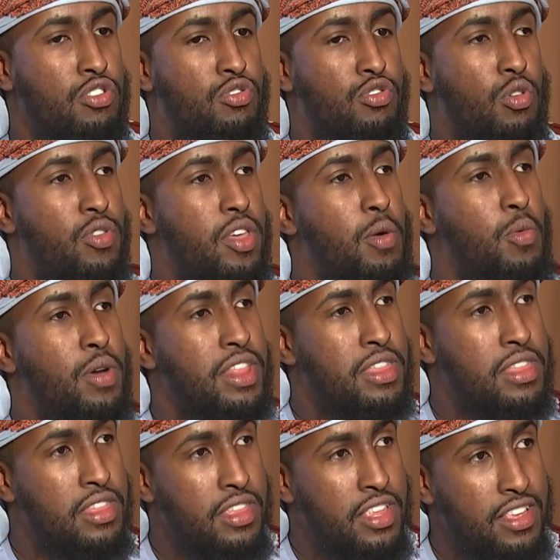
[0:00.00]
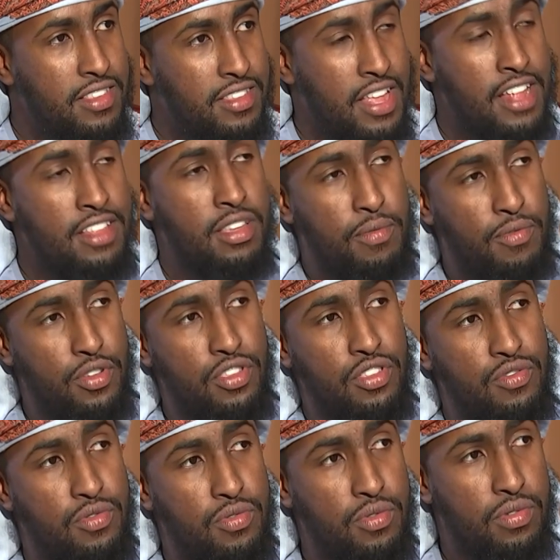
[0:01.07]
so that when he stands up for
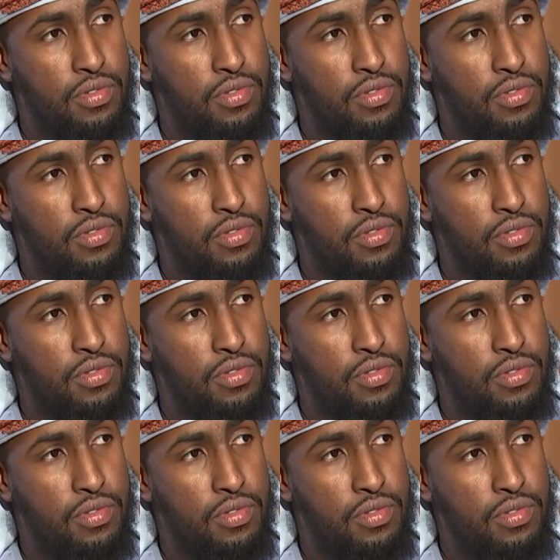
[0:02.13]
this